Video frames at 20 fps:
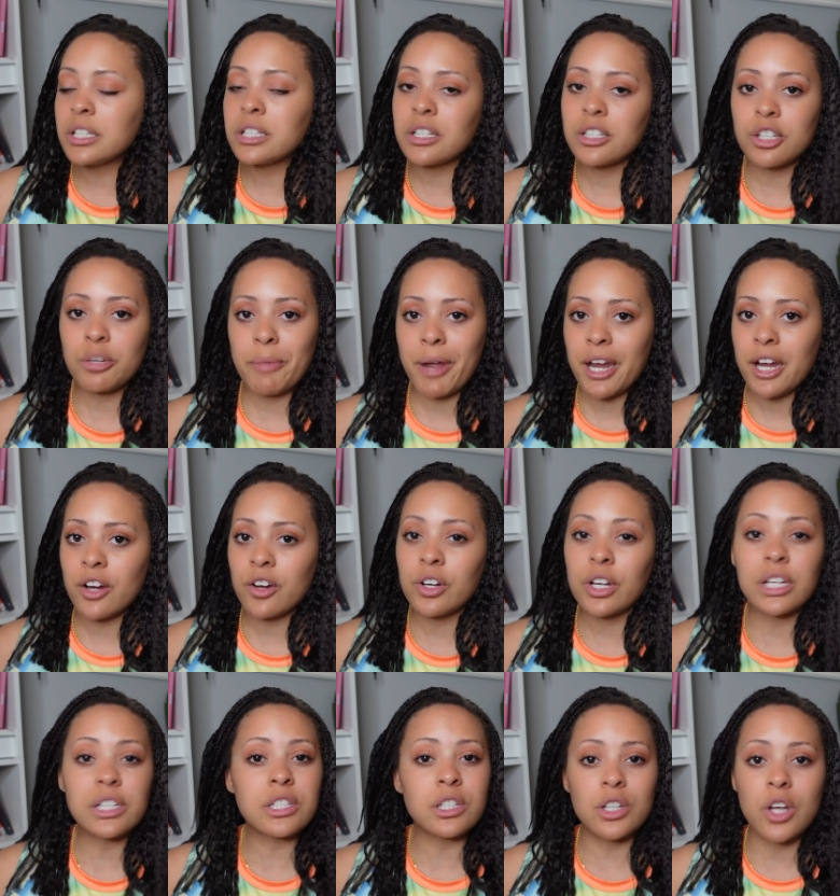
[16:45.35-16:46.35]
Just until my hair
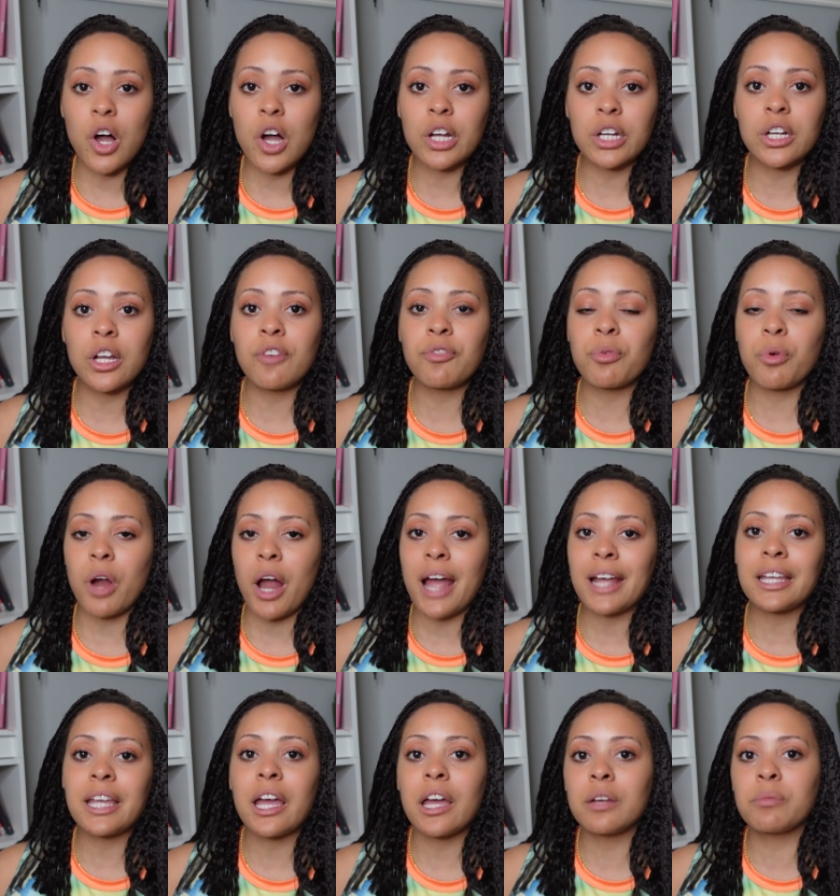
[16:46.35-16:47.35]
gets long enough where
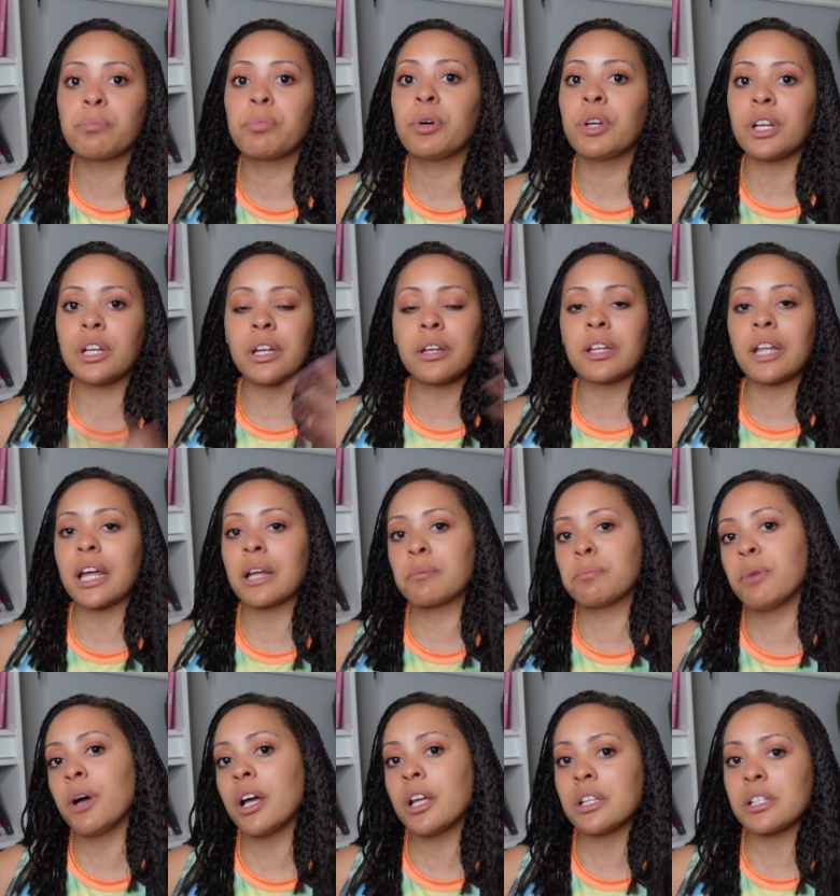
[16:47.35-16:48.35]
I can put it in
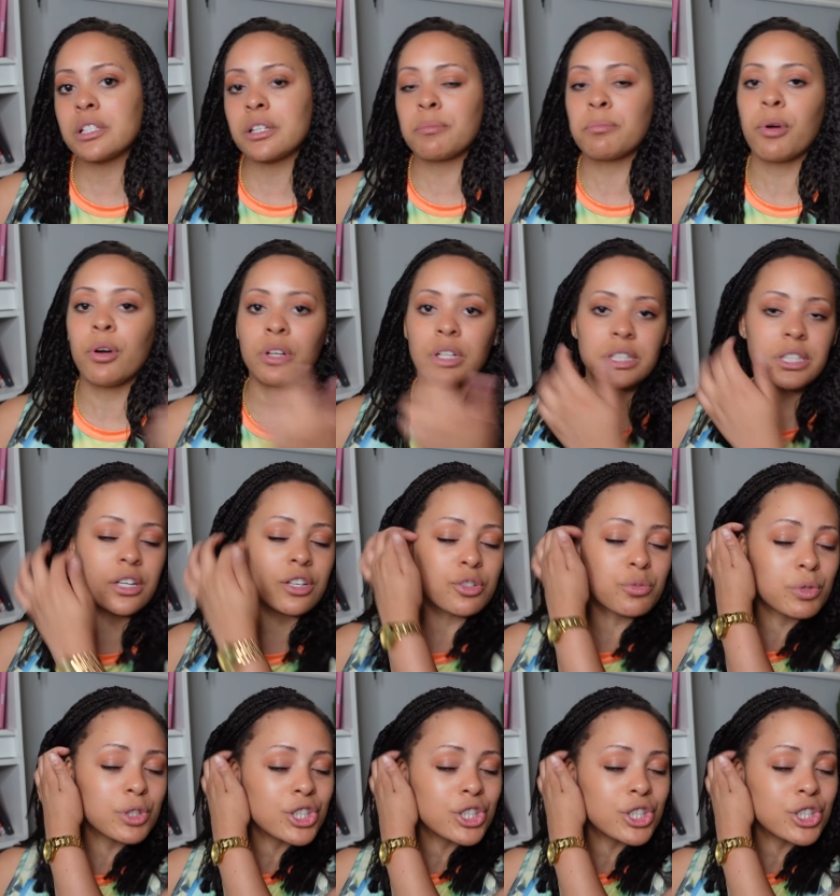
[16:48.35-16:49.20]
like buns and ponytails,